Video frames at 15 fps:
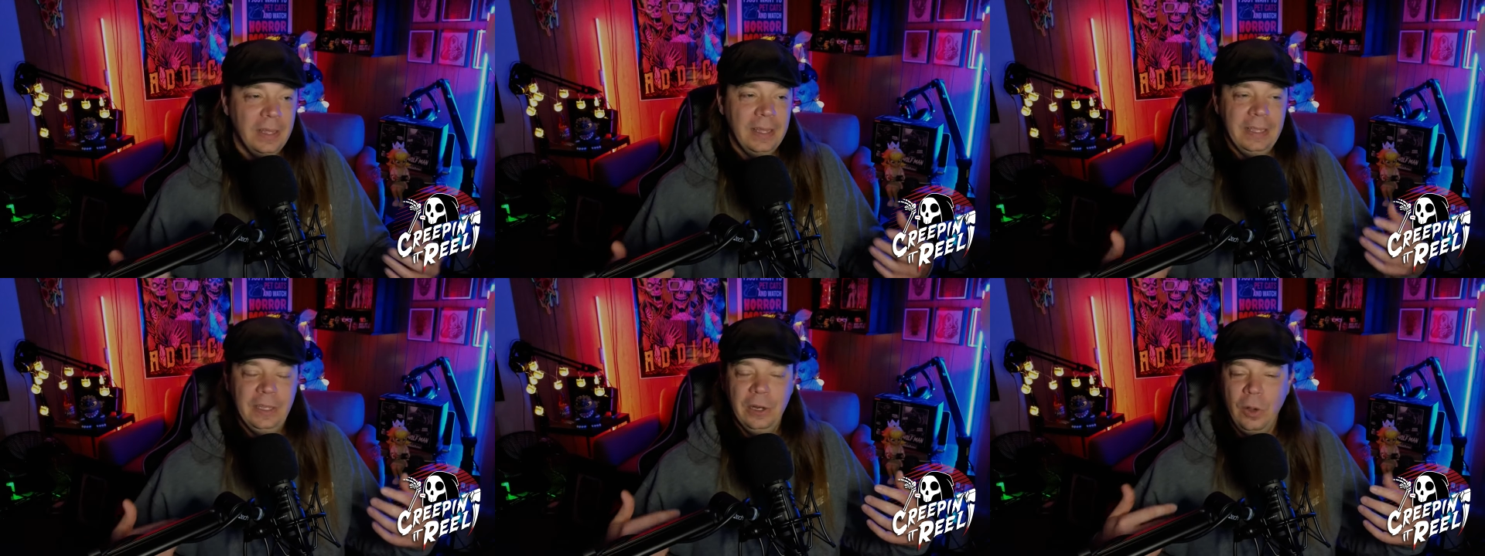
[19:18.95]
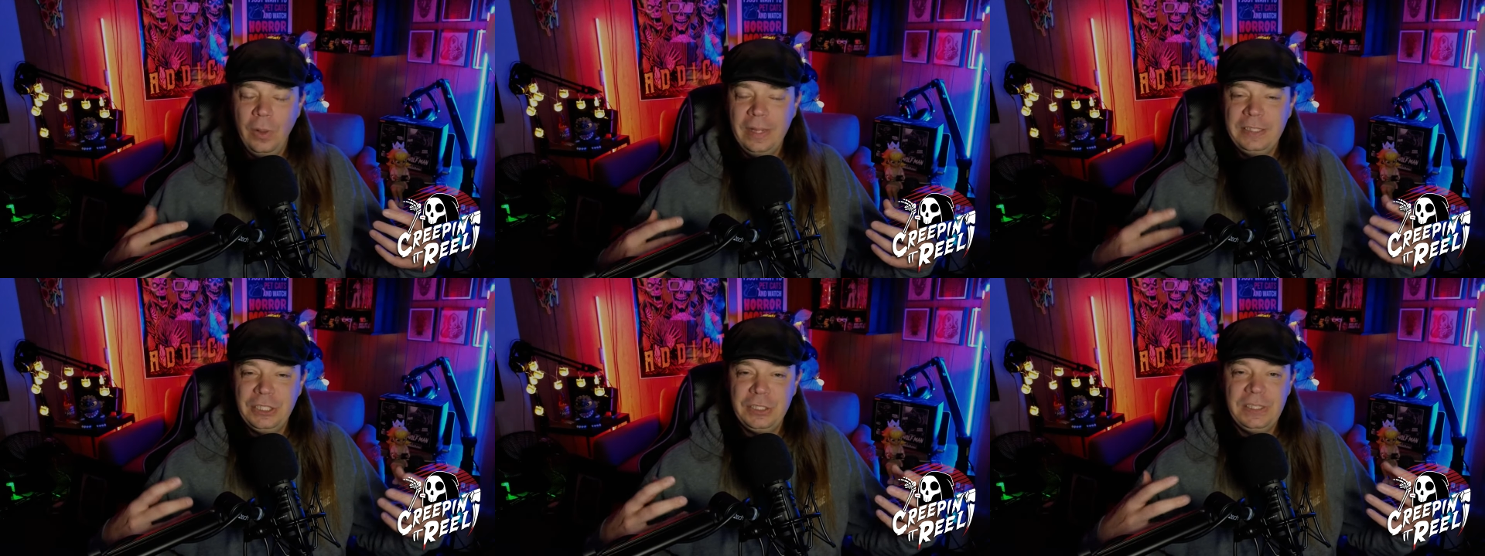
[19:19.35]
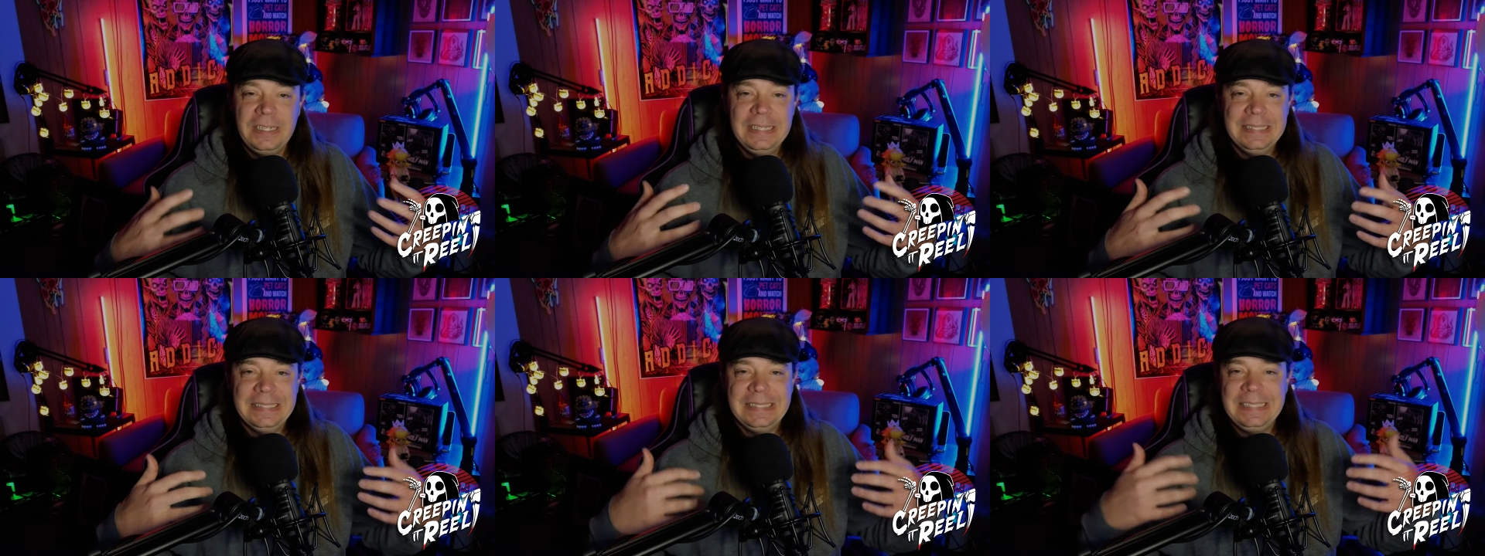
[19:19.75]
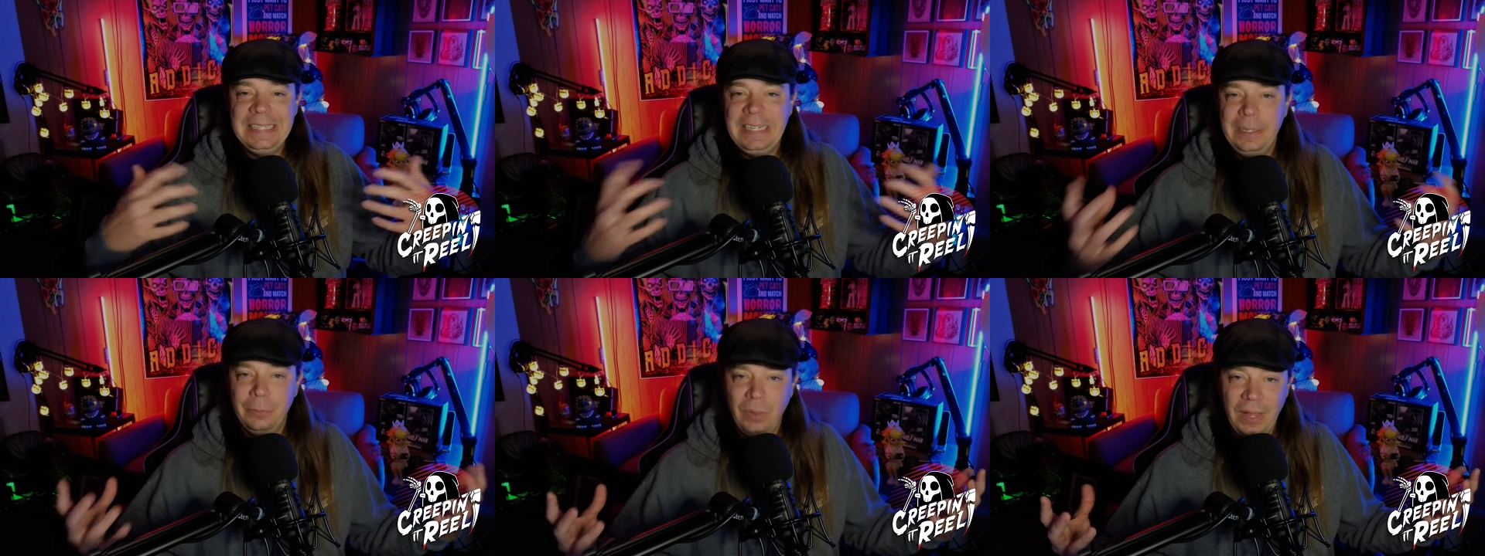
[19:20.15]
You know, it just didn't
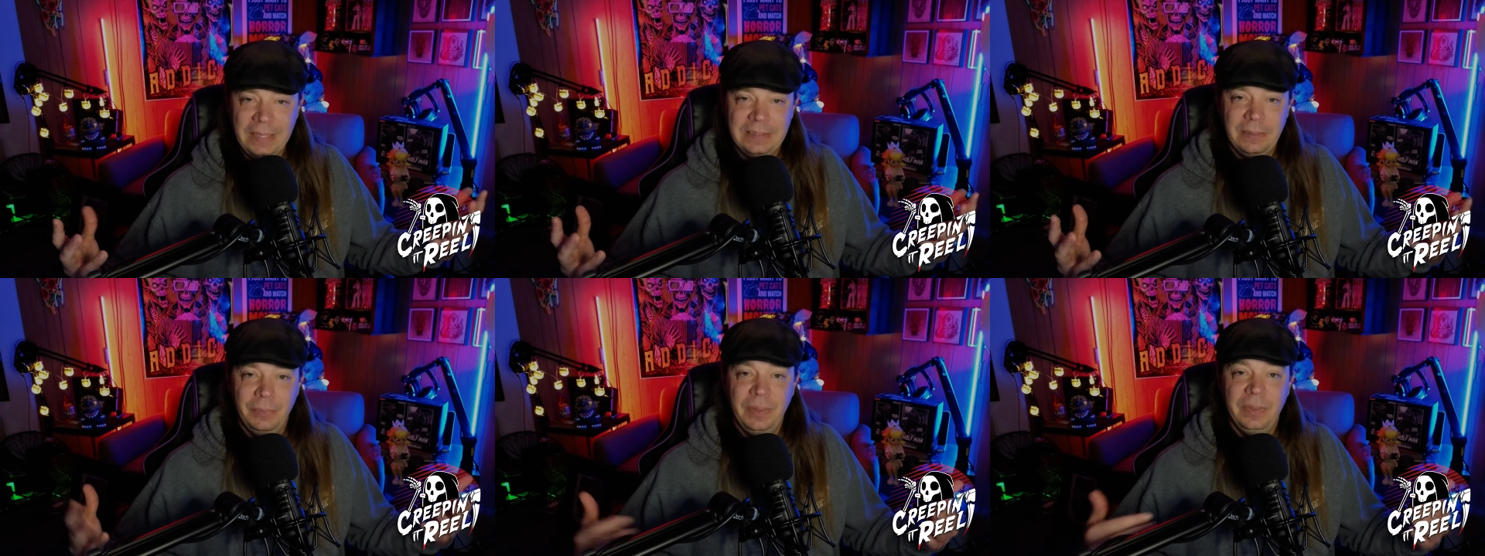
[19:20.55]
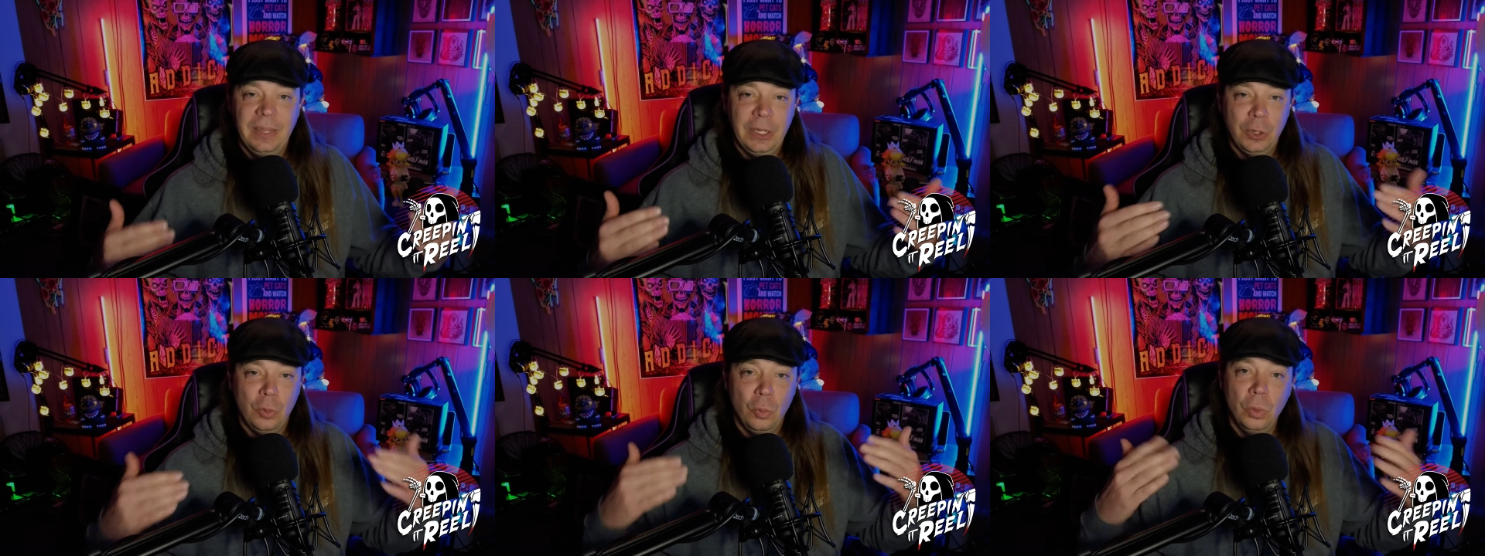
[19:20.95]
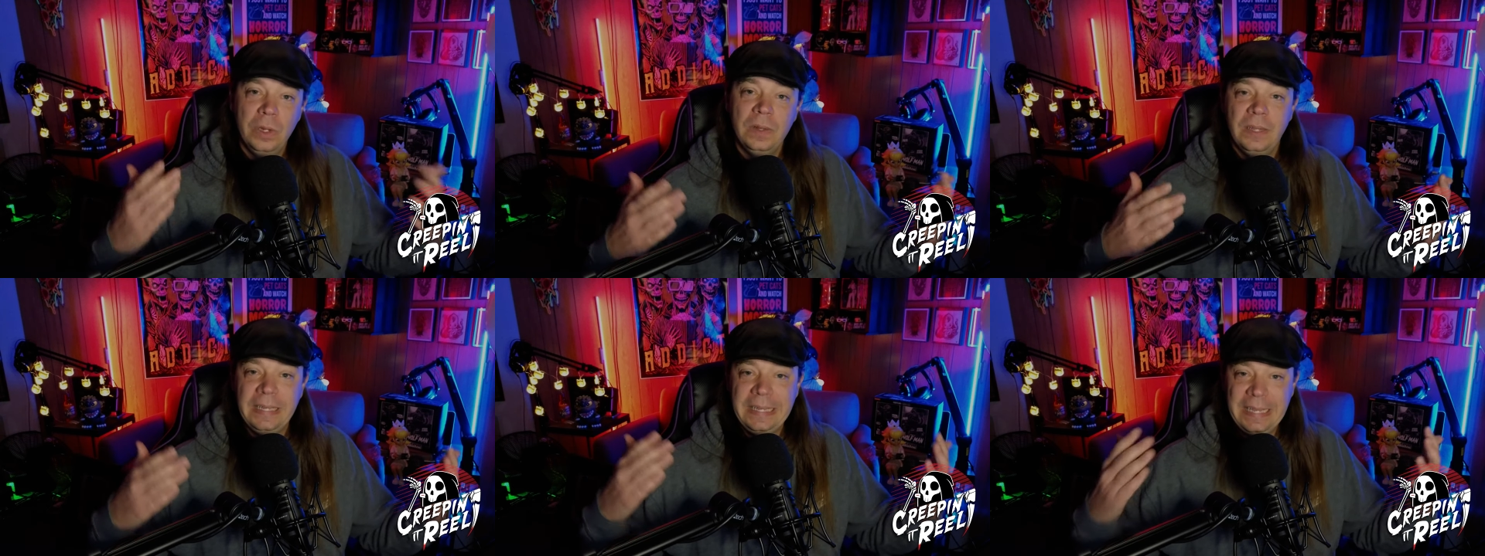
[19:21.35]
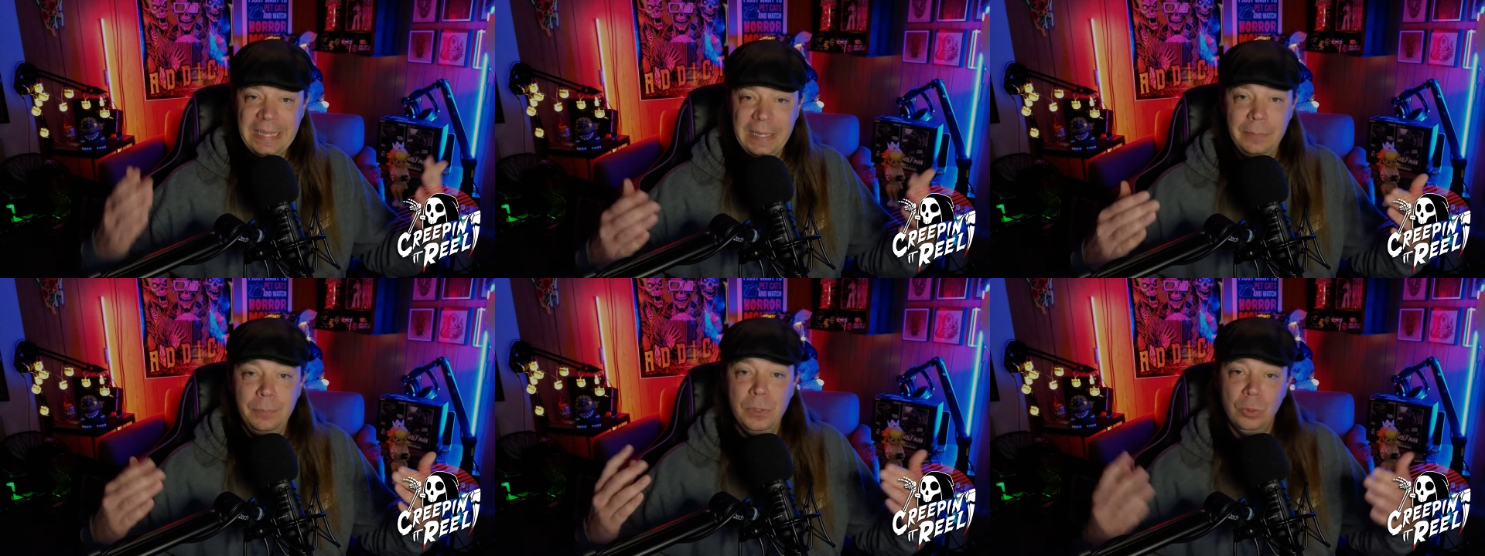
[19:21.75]
seem like something that could really
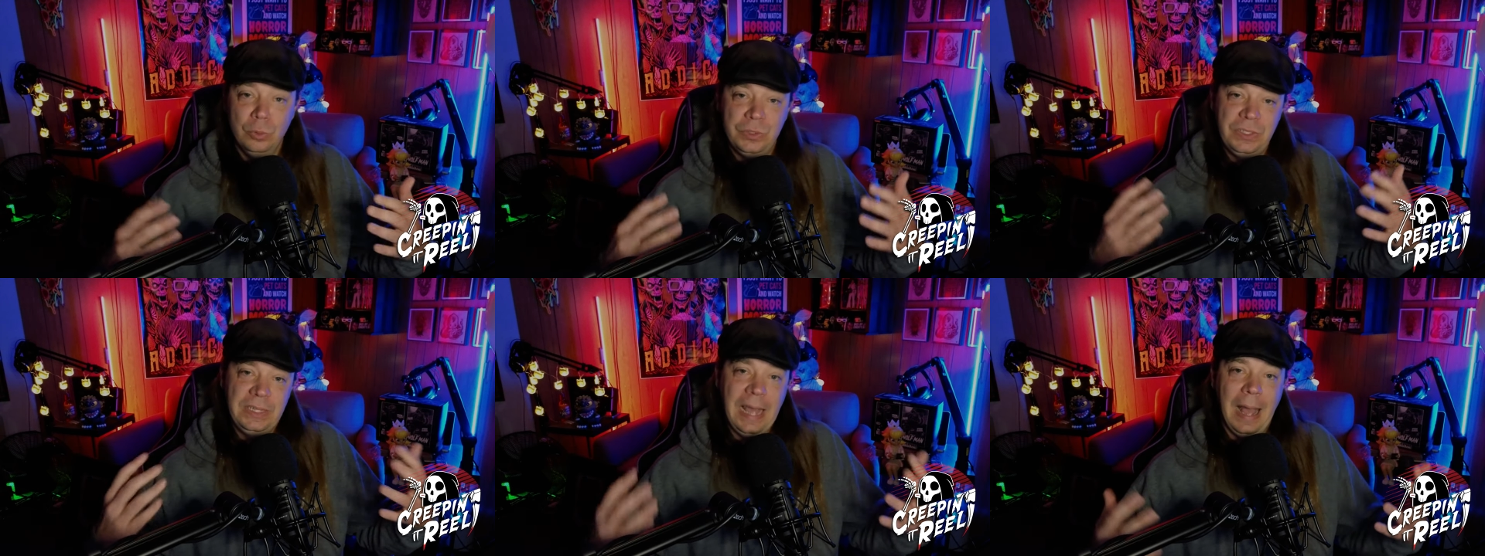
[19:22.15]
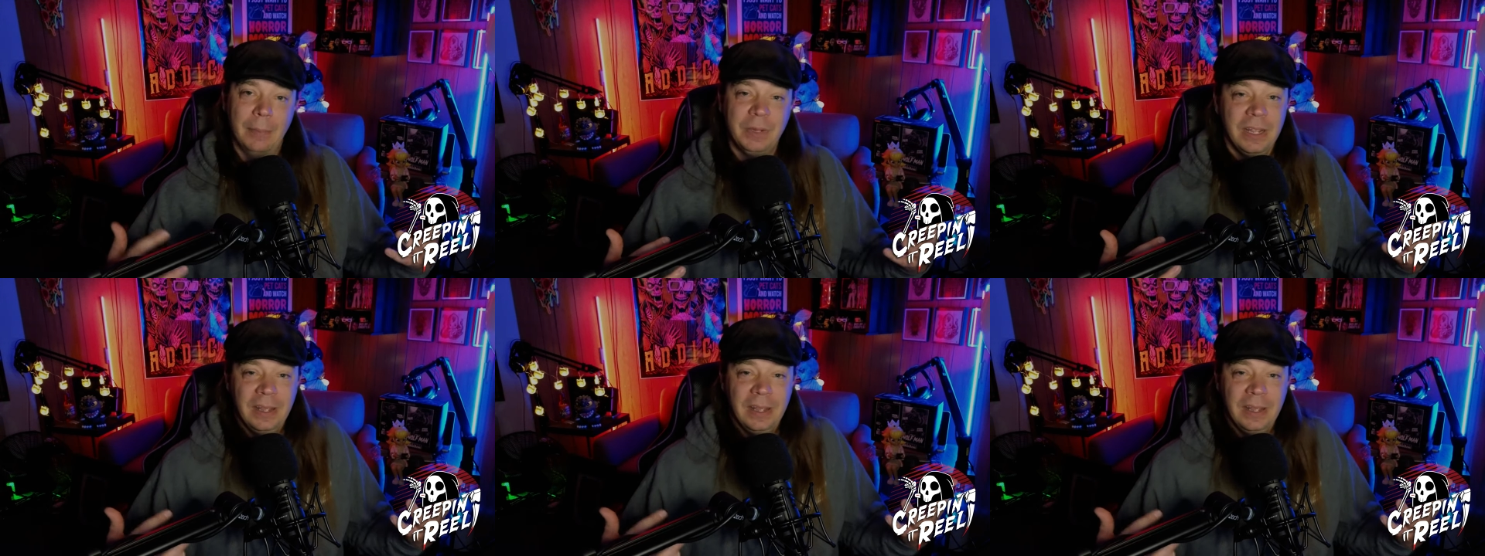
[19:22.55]
keep you stopped.